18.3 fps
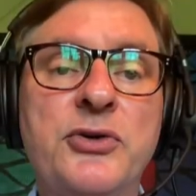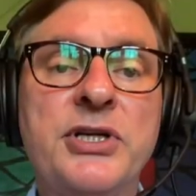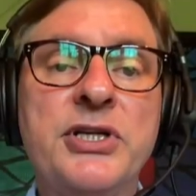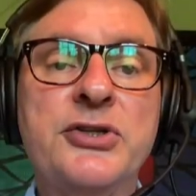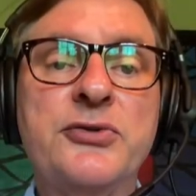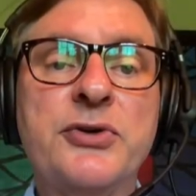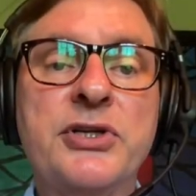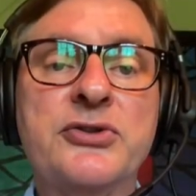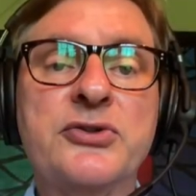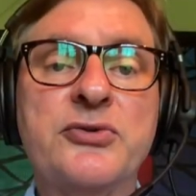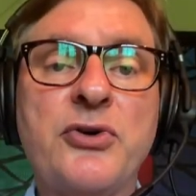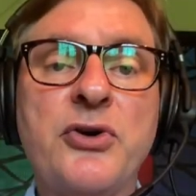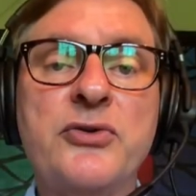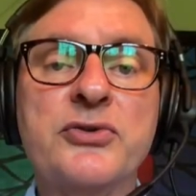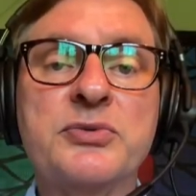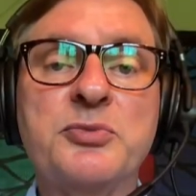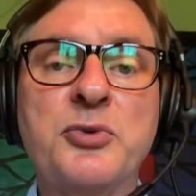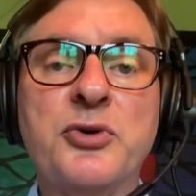interest
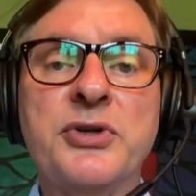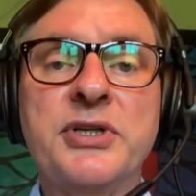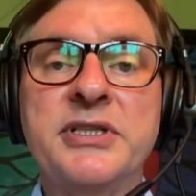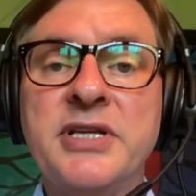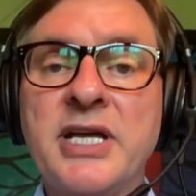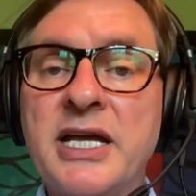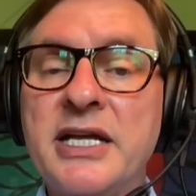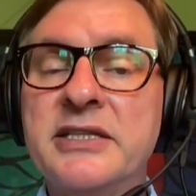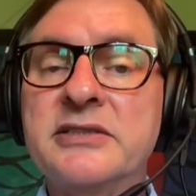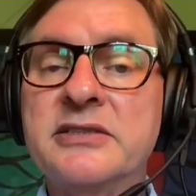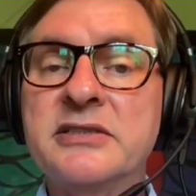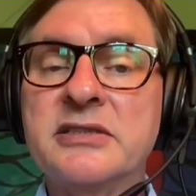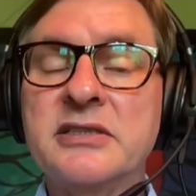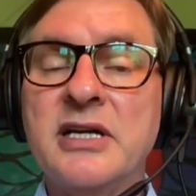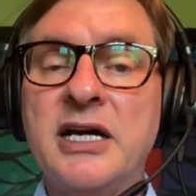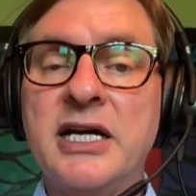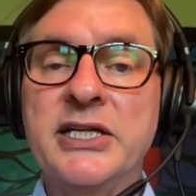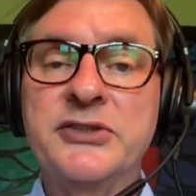grows more intense,
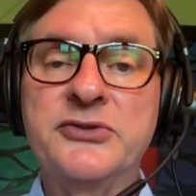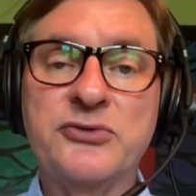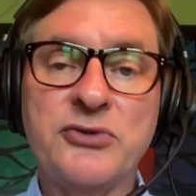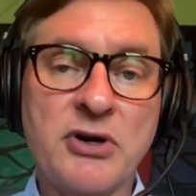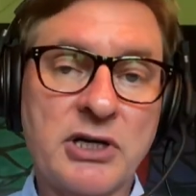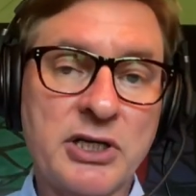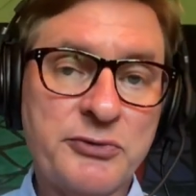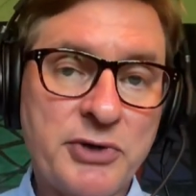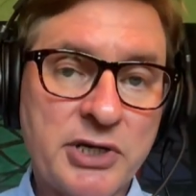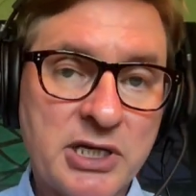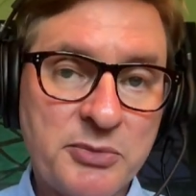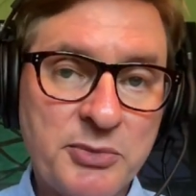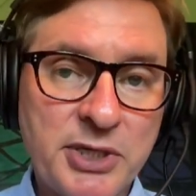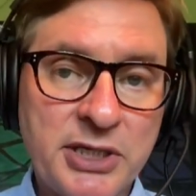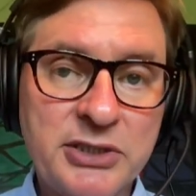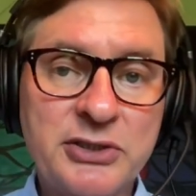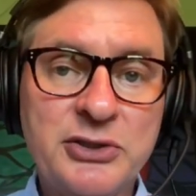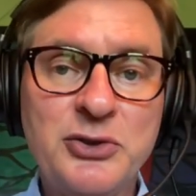I strongly
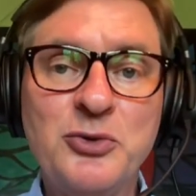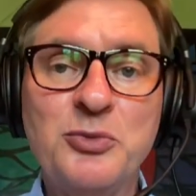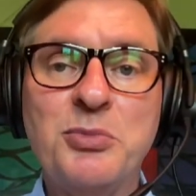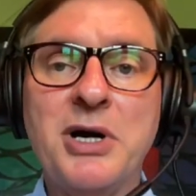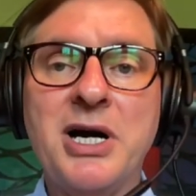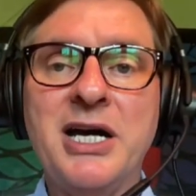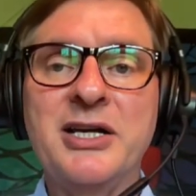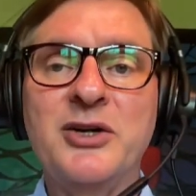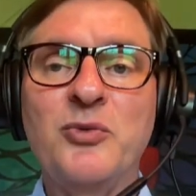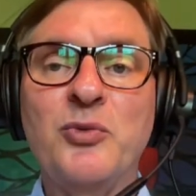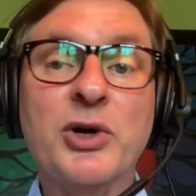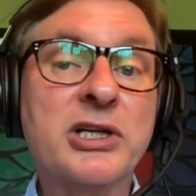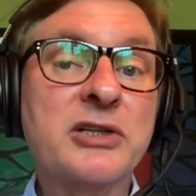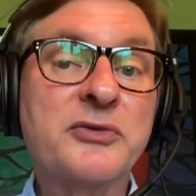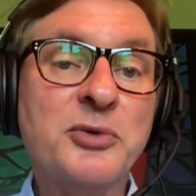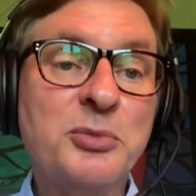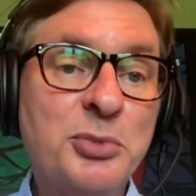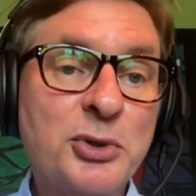recommend you buy a
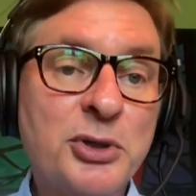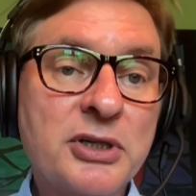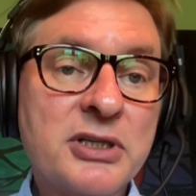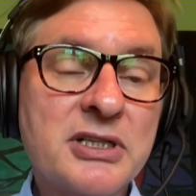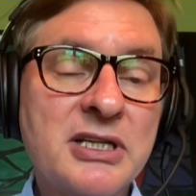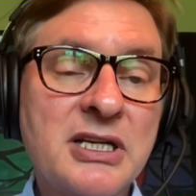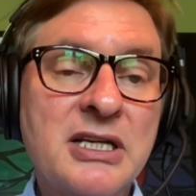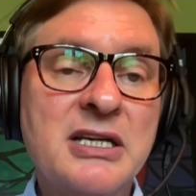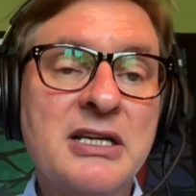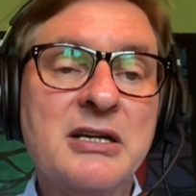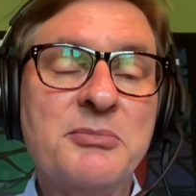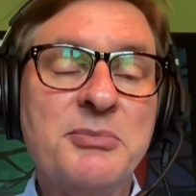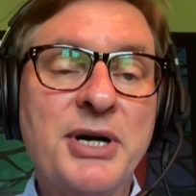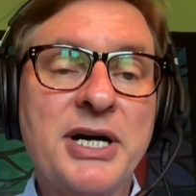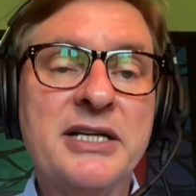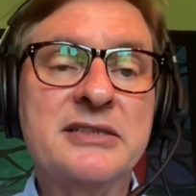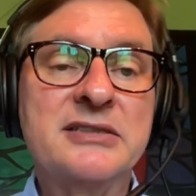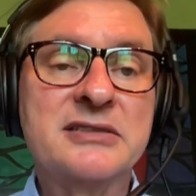wonderful book
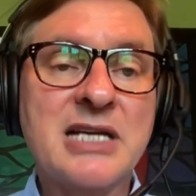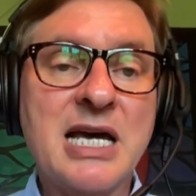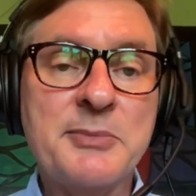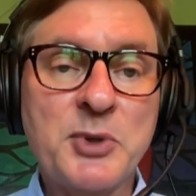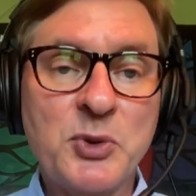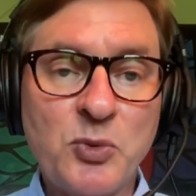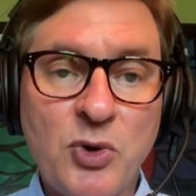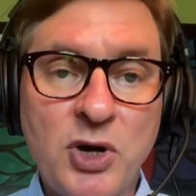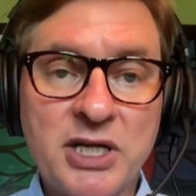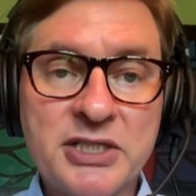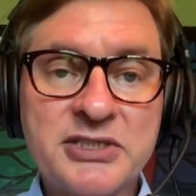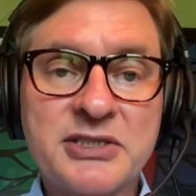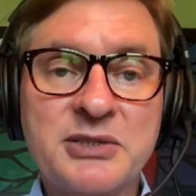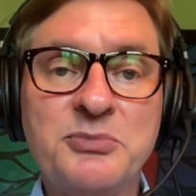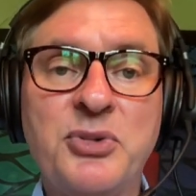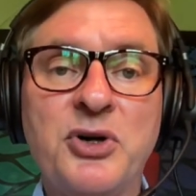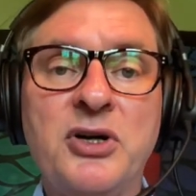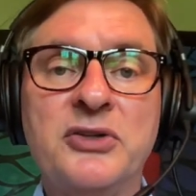by Simon Watts
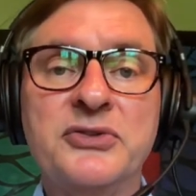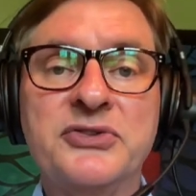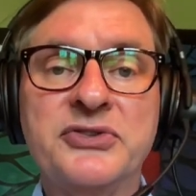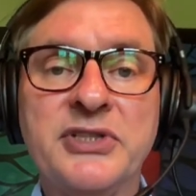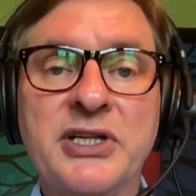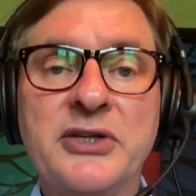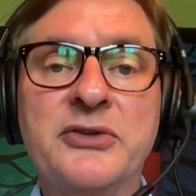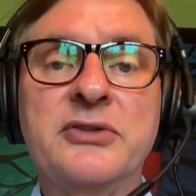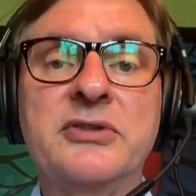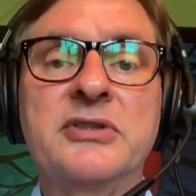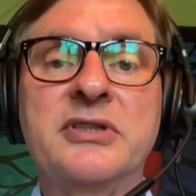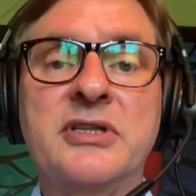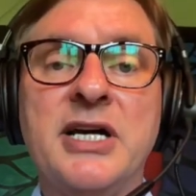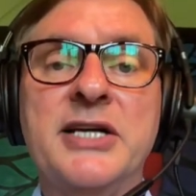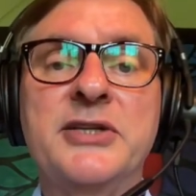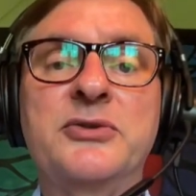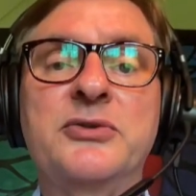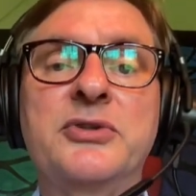and Paul Stenner
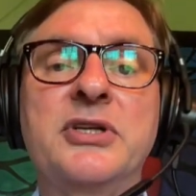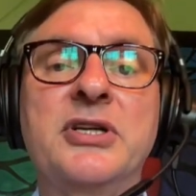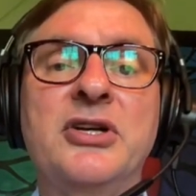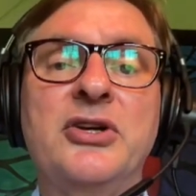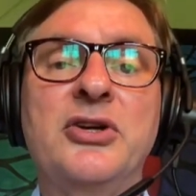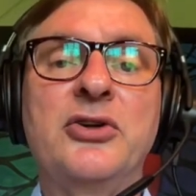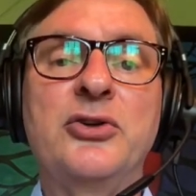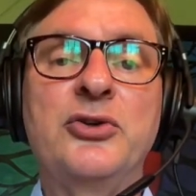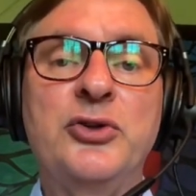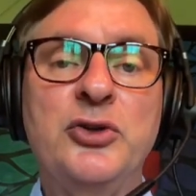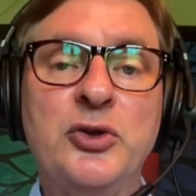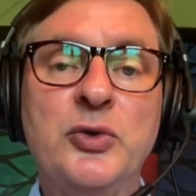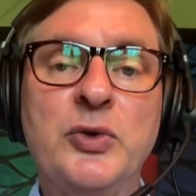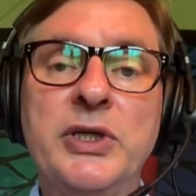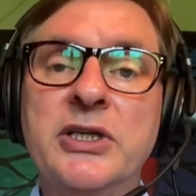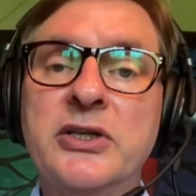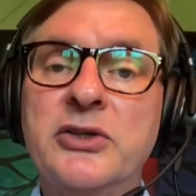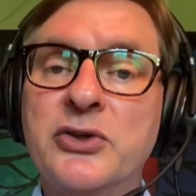titled
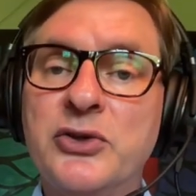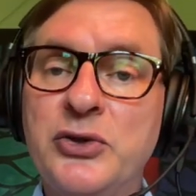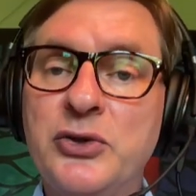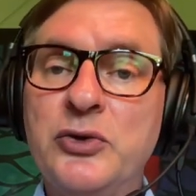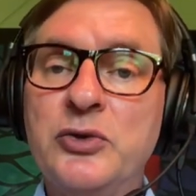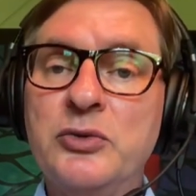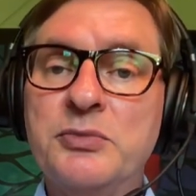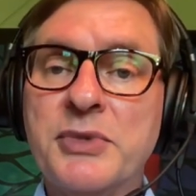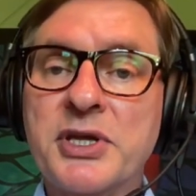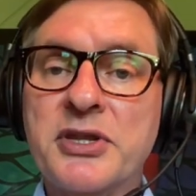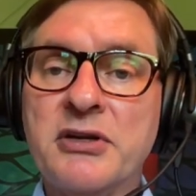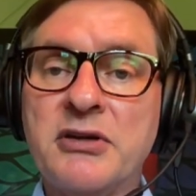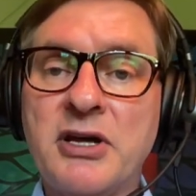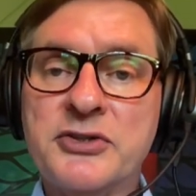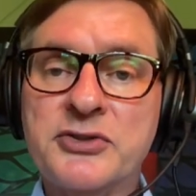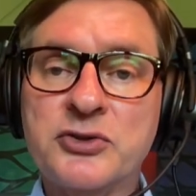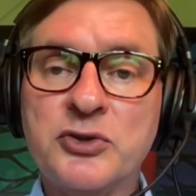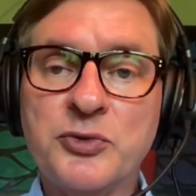Doing Q
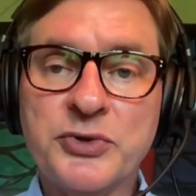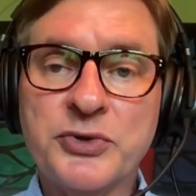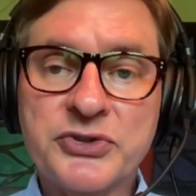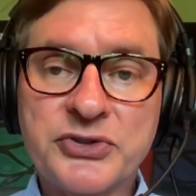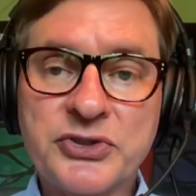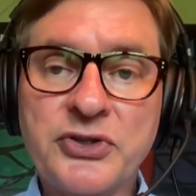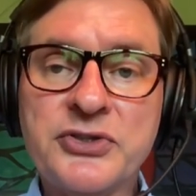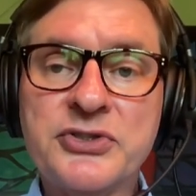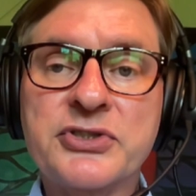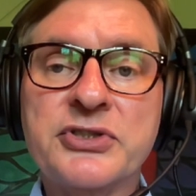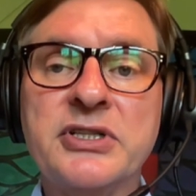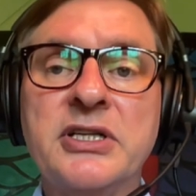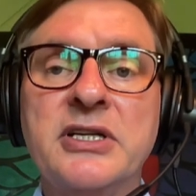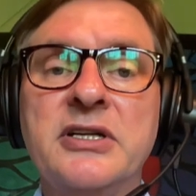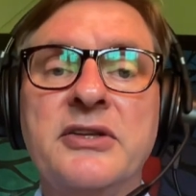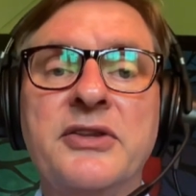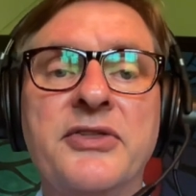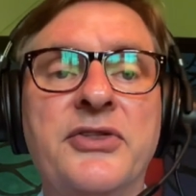Methodological Research,
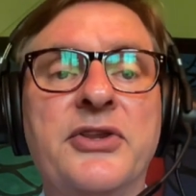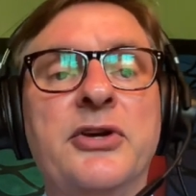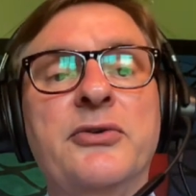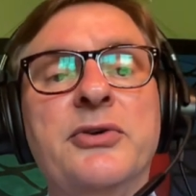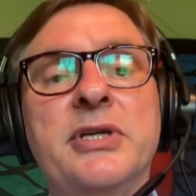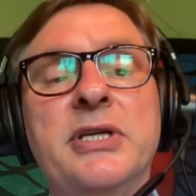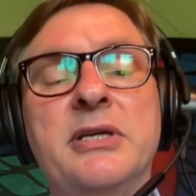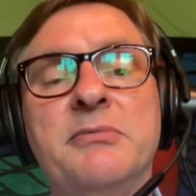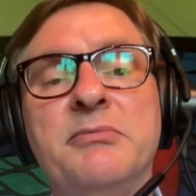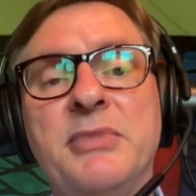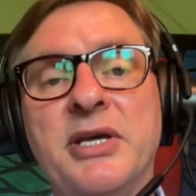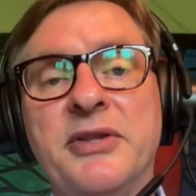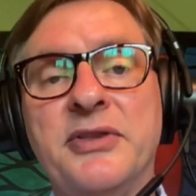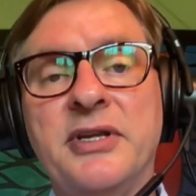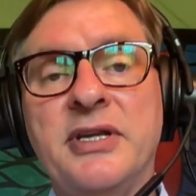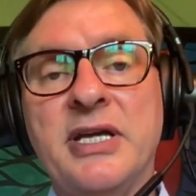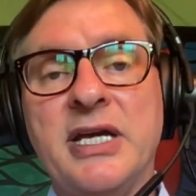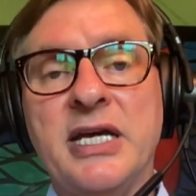Theory,
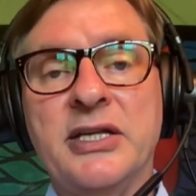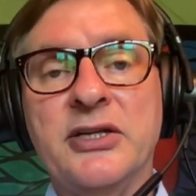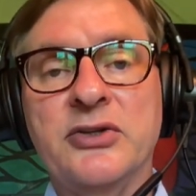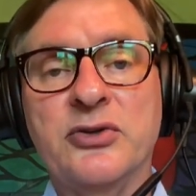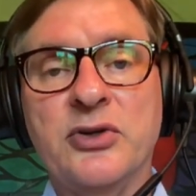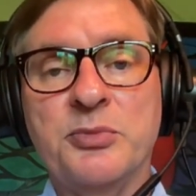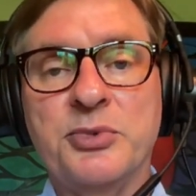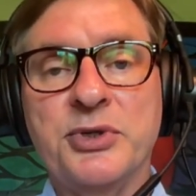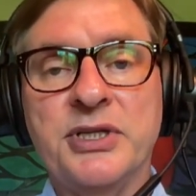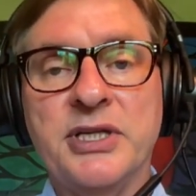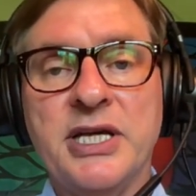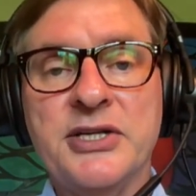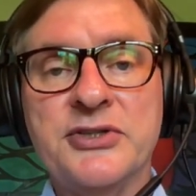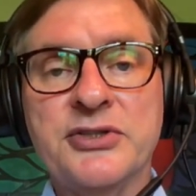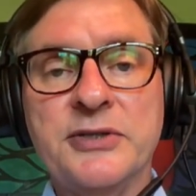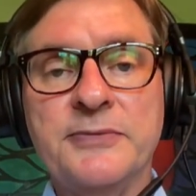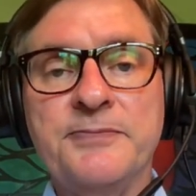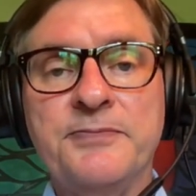Method, and
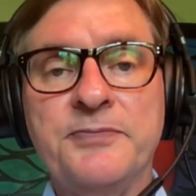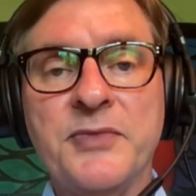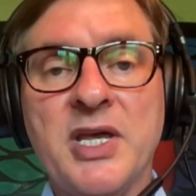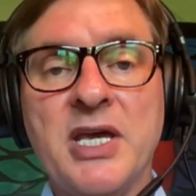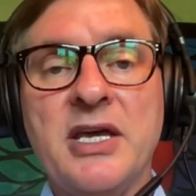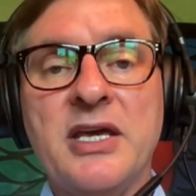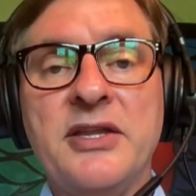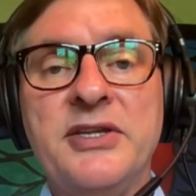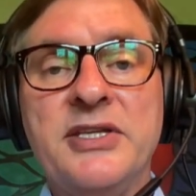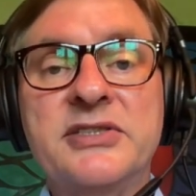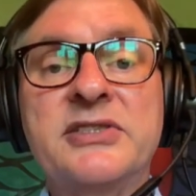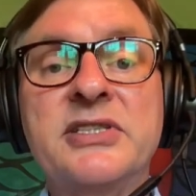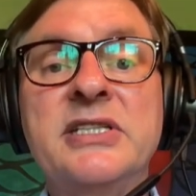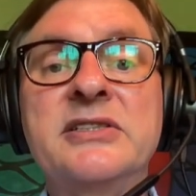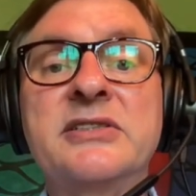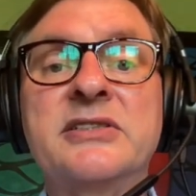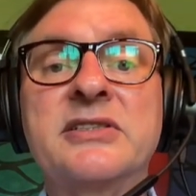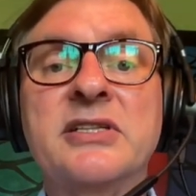Interpretation. This
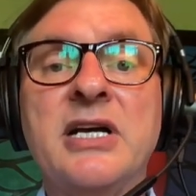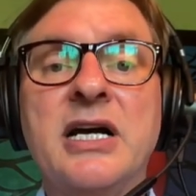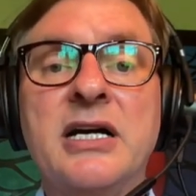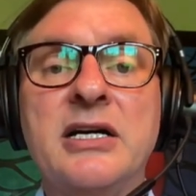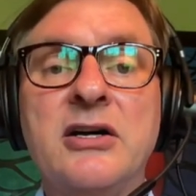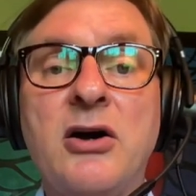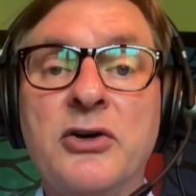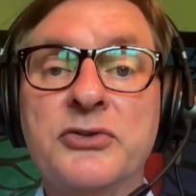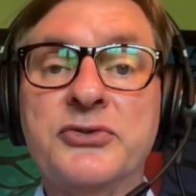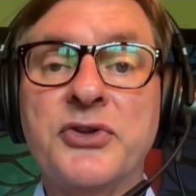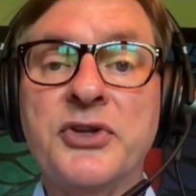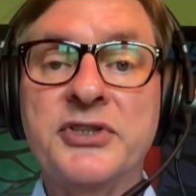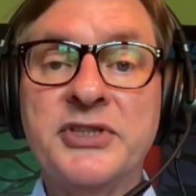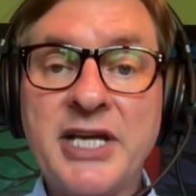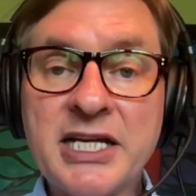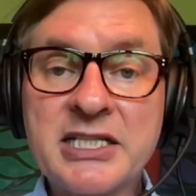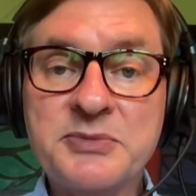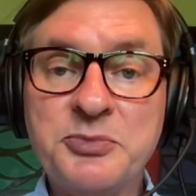is also the
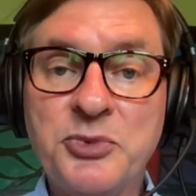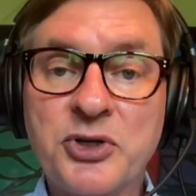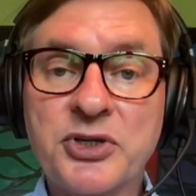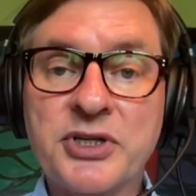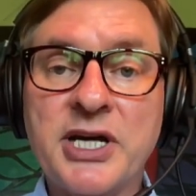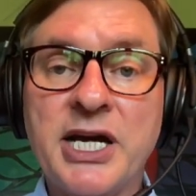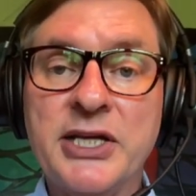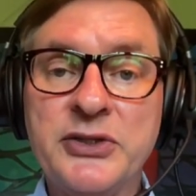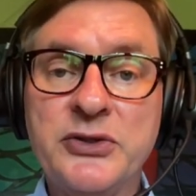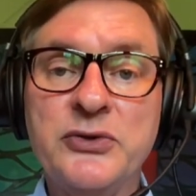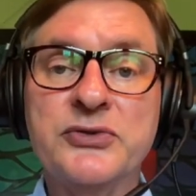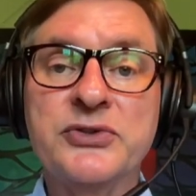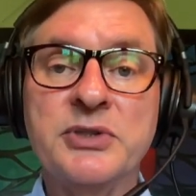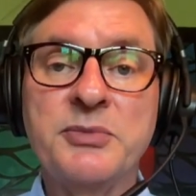textbook I use in